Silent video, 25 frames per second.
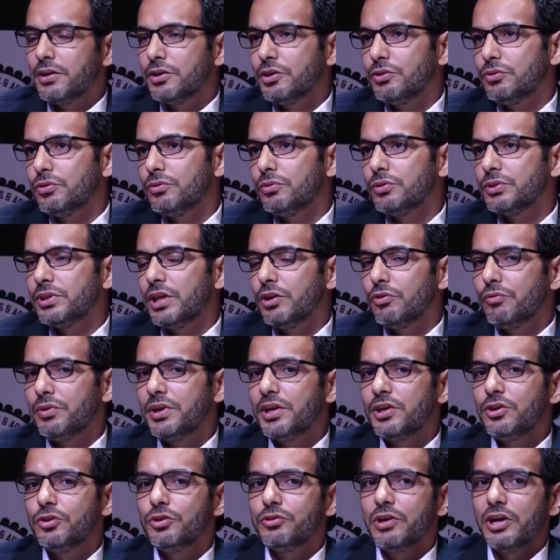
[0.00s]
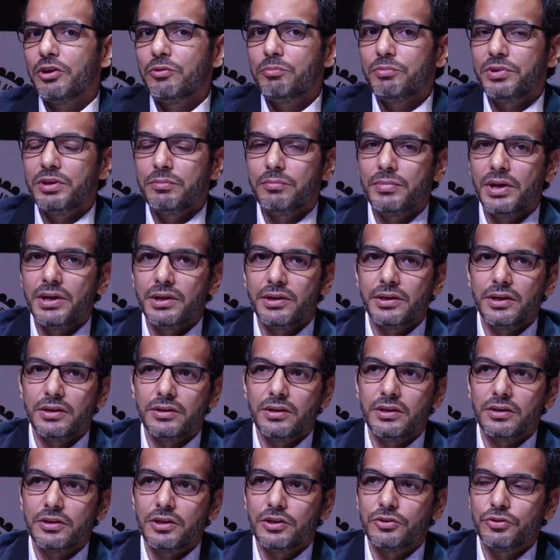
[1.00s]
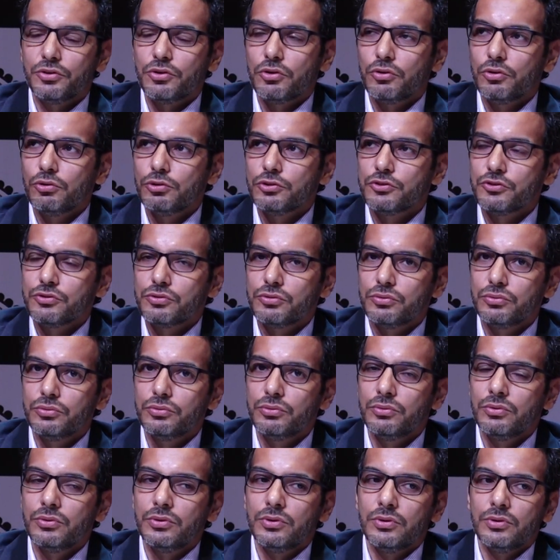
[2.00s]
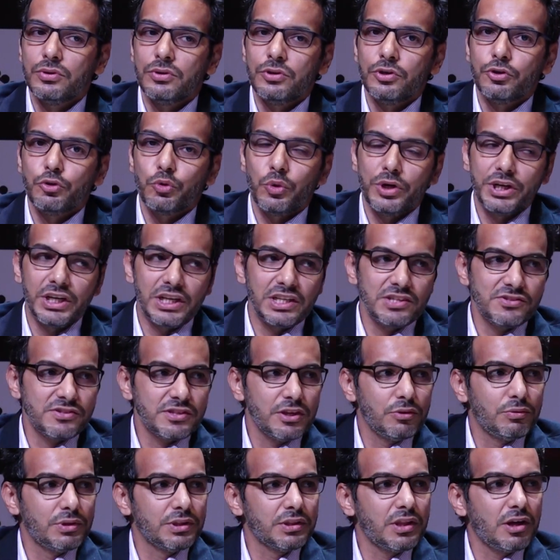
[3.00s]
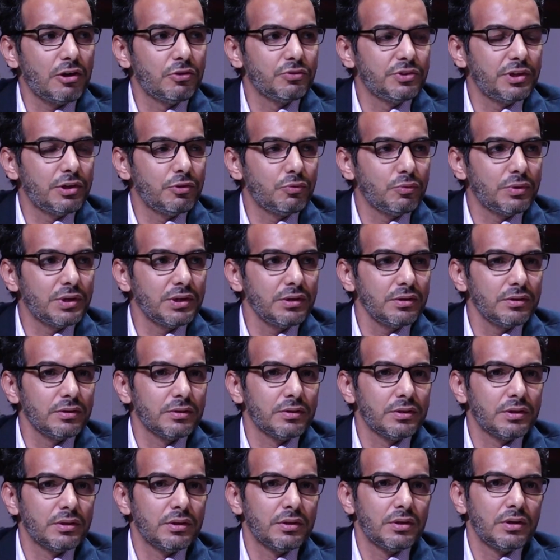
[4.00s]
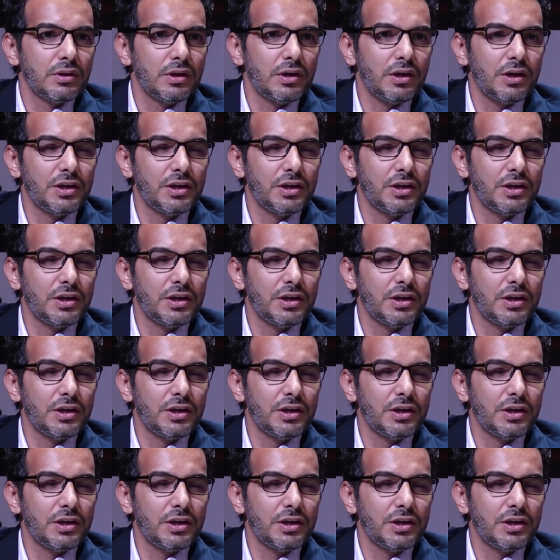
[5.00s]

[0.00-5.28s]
like the way you have implemented the controls through 27001.